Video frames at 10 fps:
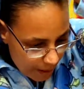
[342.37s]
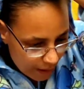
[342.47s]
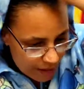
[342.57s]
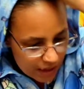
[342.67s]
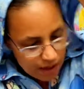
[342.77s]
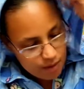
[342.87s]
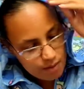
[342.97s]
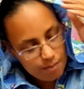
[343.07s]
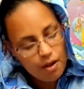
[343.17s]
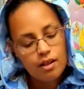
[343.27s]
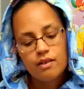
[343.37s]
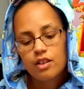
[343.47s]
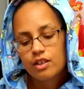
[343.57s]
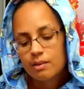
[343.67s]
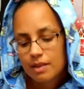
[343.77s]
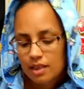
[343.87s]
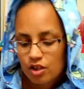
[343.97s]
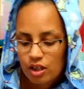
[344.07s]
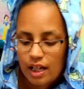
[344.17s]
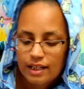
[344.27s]
That was the other one part of the Christmas in
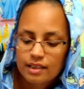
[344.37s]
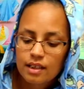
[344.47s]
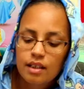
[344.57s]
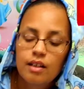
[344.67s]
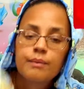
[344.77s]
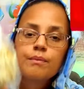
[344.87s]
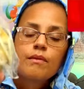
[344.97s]
July sale.